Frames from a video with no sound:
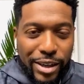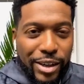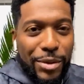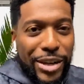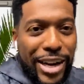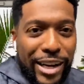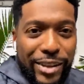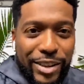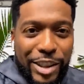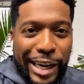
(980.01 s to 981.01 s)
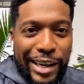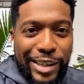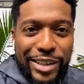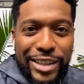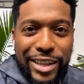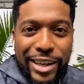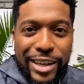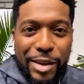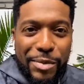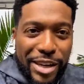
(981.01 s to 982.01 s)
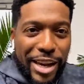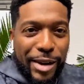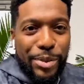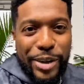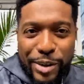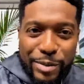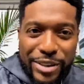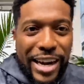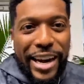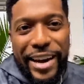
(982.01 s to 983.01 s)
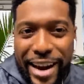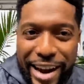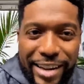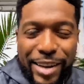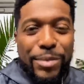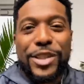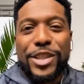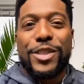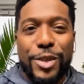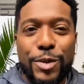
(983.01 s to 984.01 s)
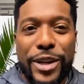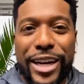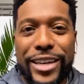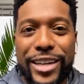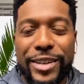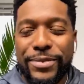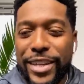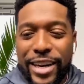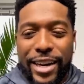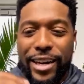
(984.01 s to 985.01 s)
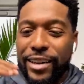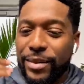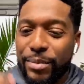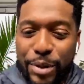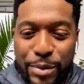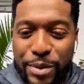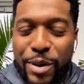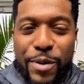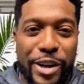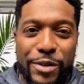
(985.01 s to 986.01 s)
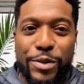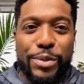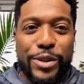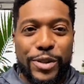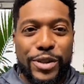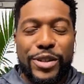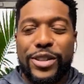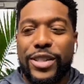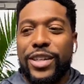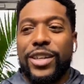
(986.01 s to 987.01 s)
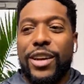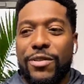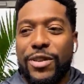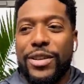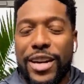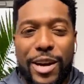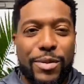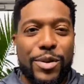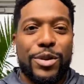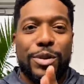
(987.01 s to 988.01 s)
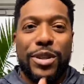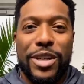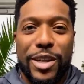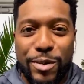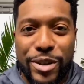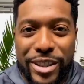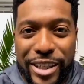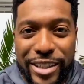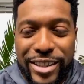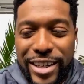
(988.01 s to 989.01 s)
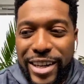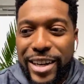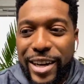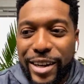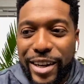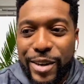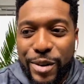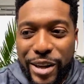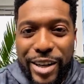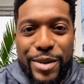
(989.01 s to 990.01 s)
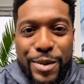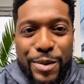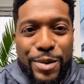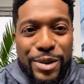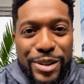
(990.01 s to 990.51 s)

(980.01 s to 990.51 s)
Let me not change anything. Let me not pick up and add. Let me just do what I did. And boom, going there for producers Love it. Now I'm going to do the network test. I like, okay, cool.